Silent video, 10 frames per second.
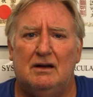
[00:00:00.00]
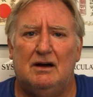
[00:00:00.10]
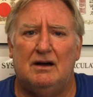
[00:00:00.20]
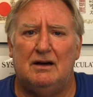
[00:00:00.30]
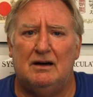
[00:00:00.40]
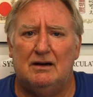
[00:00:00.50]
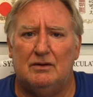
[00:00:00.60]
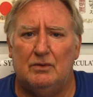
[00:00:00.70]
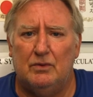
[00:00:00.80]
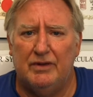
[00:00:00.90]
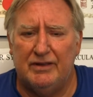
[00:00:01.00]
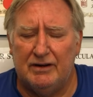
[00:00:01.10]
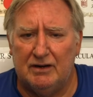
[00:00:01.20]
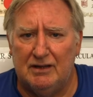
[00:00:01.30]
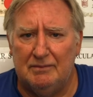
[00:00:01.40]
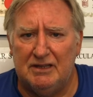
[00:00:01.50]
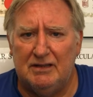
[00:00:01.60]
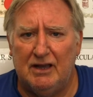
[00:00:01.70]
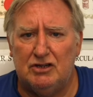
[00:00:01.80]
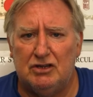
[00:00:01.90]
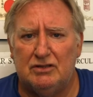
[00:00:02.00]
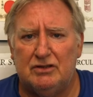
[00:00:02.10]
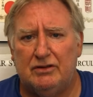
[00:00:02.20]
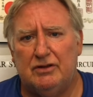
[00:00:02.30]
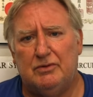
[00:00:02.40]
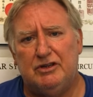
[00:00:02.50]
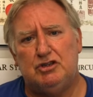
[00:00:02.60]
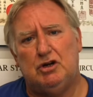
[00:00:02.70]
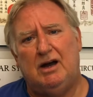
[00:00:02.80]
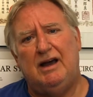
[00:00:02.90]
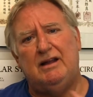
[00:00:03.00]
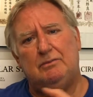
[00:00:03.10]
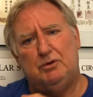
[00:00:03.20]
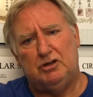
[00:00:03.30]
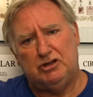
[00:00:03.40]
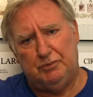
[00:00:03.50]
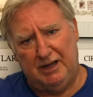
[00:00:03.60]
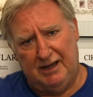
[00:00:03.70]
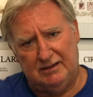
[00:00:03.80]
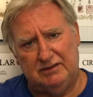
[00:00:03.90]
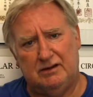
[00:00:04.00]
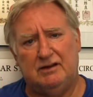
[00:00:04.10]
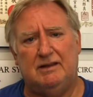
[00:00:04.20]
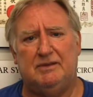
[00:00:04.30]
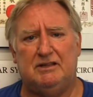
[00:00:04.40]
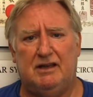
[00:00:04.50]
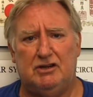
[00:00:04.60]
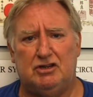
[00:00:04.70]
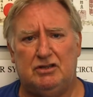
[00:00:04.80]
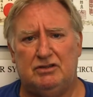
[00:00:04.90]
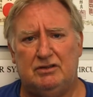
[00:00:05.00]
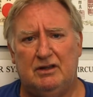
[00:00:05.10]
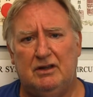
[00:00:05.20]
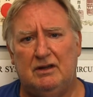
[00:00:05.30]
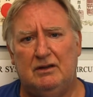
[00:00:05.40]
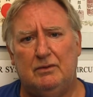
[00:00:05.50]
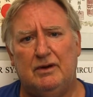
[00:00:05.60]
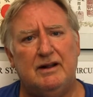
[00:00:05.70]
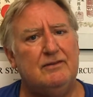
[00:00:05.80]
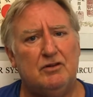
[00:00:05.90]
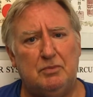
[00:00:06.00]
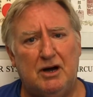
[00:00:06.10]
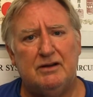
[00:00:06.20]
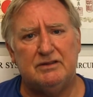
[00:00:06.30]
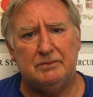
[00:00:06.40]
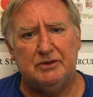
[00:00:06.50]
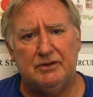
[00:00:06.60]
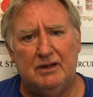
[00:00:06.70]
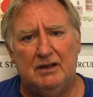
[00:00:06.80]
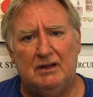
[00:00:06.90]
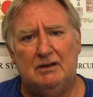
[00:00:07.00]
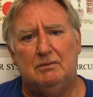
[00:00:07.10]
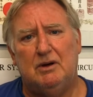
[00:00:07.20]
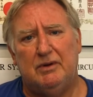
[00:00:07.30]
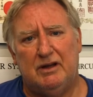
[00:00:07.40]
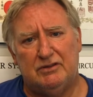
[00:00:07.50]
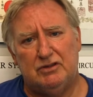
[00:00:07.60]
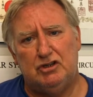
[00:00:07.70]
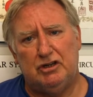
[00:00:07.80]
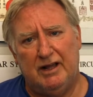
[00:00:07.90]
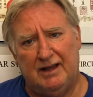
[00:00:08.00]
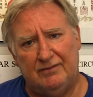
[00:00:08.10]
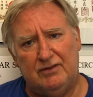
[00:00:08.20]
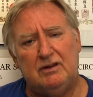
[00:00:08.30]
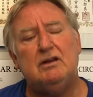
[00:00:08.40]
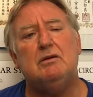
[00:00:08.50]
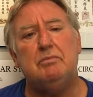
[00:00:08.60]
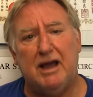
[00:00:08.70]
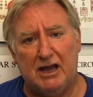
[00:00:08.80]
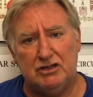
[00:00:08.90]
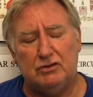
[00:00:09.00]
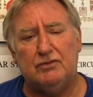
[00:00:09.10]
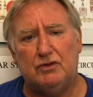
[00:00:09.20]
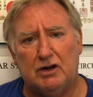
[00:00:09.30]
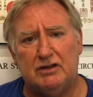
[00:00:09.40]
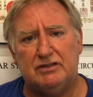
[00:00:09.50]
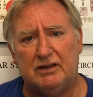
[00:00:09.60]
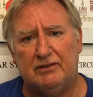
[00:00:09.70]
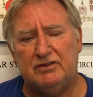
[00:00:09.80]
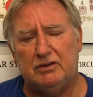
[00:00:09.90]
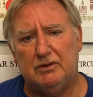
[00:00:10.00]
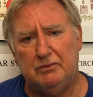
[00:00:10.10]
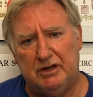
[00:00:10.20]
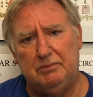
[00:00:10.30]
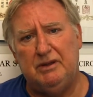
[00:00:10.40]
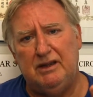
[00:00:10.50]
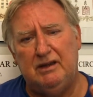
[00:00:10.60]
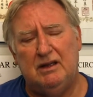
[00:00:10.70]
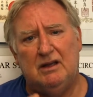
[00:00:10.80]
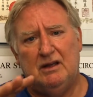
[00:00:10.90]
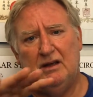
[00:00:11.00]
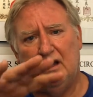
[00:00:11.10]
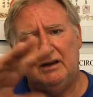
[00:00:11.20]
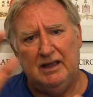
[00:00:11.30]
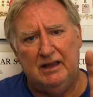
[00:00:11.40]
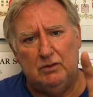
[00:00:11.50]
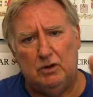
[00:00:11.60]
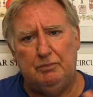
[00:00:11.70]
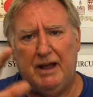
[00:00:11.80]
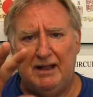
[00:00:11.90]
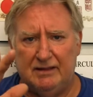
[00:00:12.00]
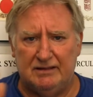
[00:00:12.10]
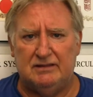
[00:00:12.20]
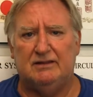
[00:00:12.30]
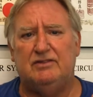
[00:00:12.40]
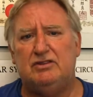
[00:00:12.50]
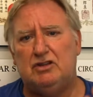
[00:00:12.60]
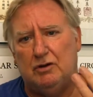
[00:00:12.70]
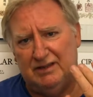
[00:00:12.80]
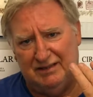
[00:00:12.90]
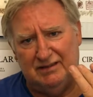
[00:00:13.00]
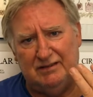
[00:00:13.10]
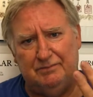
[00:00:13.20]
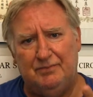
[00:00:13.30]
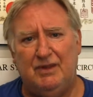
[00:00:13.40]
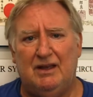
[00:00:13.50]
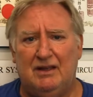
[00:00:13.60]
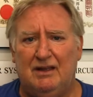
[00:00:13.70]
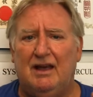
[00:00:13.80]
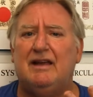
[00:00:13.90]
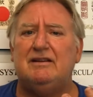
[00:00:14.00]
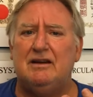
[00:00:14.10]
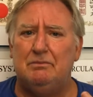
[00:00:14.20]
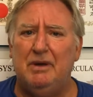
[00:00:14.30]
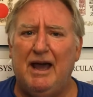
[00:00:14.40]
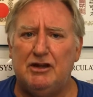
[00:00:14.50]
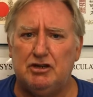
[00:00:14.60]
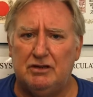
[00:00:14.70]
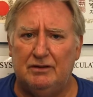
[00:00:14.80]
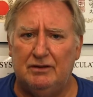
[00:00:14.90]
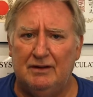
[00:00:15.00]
uh, within our limitations, although we try to push past our limitations whenever possible. But we also should have compassion for ourselves. So we want to be an equal balance of stoicism and compassion.